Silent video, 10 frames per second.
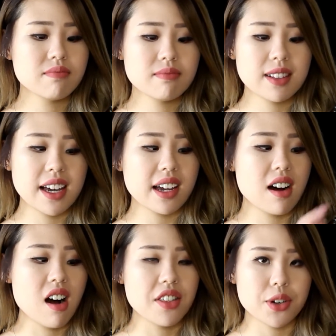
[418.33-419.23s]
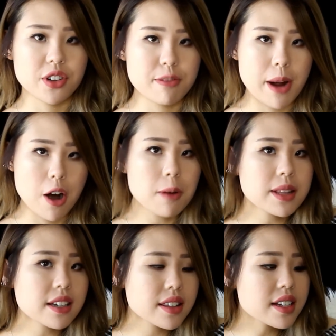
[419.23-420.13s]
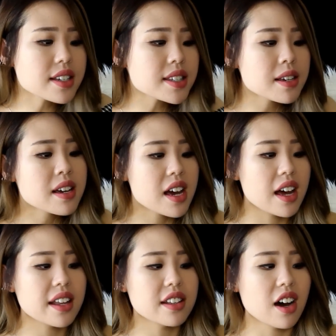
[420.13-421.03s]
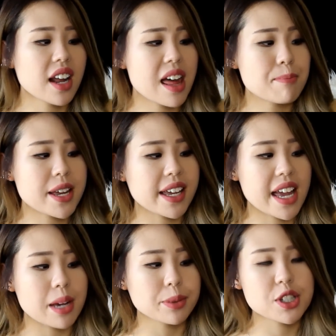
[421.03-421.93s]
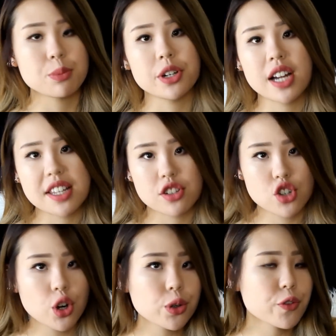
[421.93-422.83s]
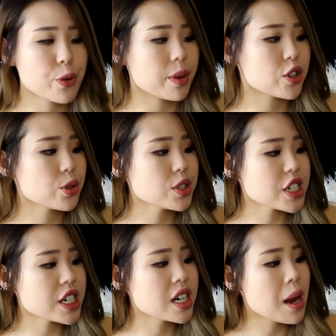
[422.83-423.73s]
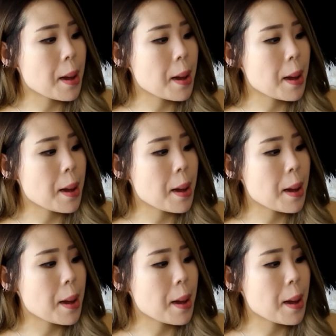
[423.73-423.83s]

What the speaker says: like on the crook of my arm like this and not being able to put it as a tote over my shoulder.